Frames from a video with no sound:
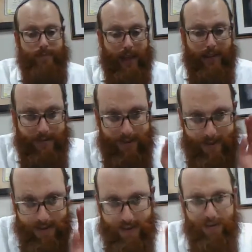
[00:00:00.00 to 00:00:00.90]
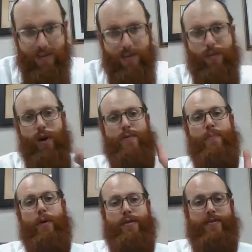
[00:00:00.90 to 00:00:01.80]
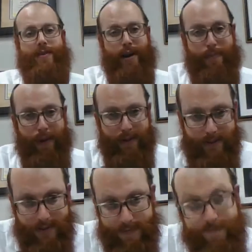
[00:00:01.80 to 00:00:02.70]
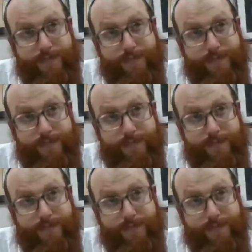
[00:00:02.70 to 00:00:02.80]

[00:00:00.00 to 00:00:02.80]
That's one point of karpas.